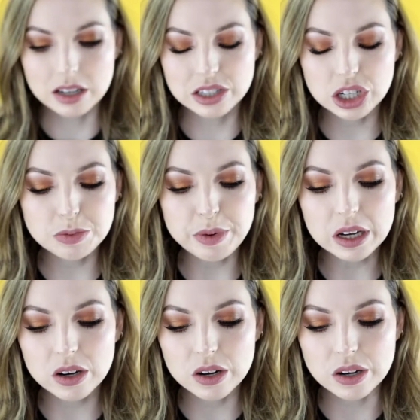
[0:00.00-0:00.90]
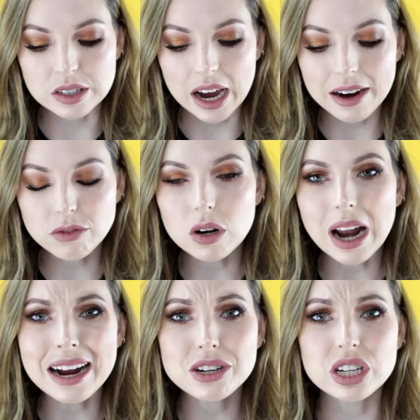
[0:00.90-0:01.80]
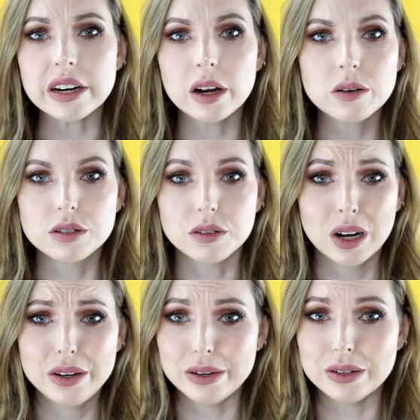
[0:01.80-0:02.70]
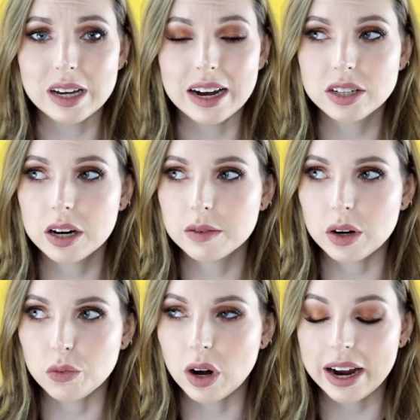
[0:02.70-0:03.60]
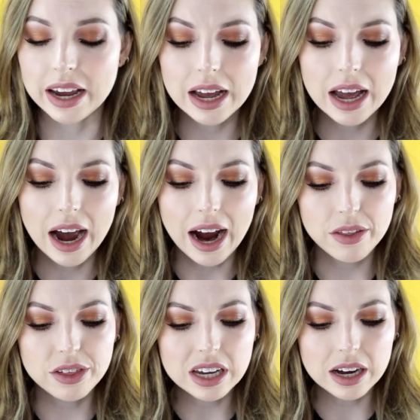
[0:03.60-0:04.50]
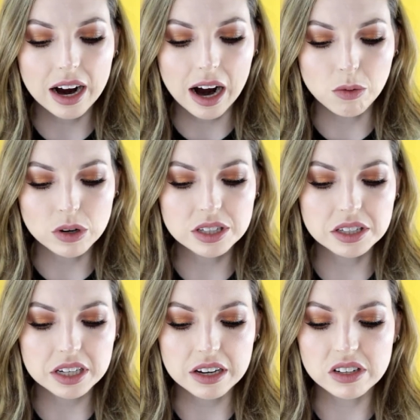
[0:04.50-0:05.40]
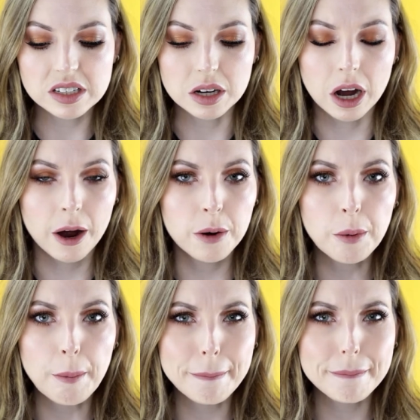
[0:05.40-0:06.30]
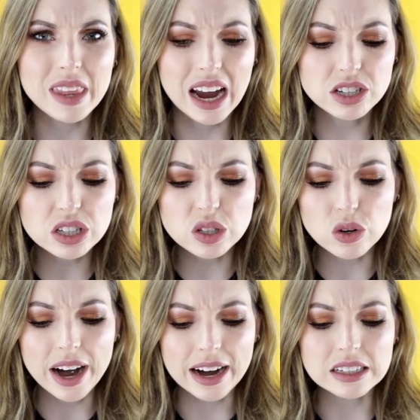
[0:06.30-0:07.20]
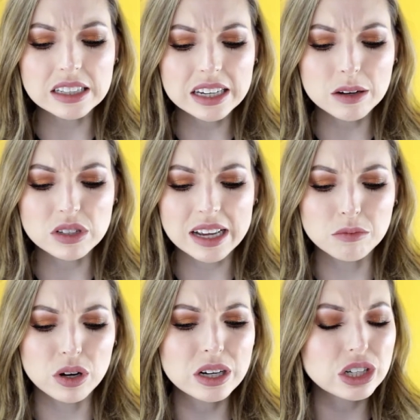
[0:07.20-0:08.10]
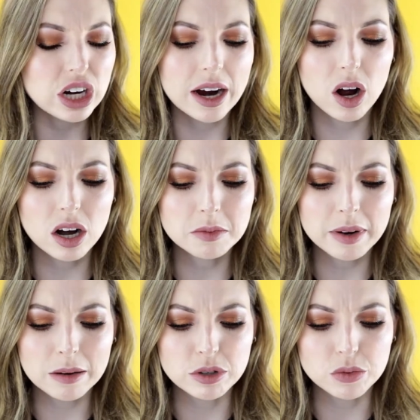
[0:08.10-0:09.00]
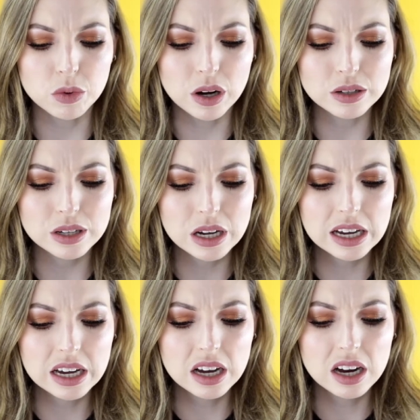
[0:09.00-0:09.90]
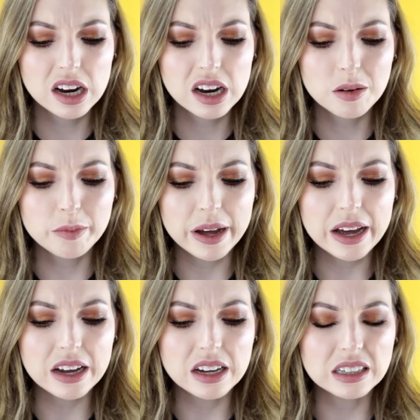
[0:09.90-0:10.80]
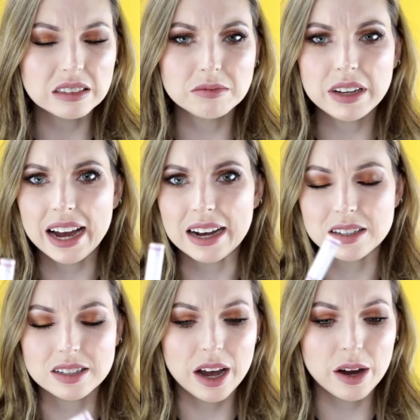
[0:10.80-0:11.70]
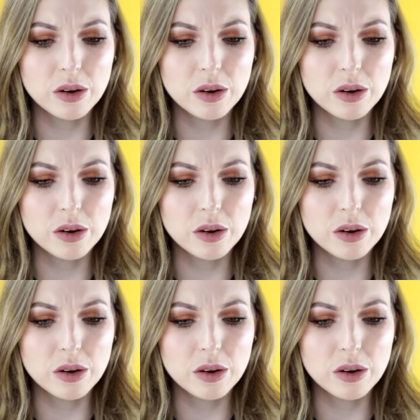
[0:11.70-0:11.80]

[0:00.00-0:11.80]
just because I've got actually loads of glues, I don't know why. I think I wanted to give this a go. I just saw it and I didn't think it was that much. I can't remember how much it was, but yeah, so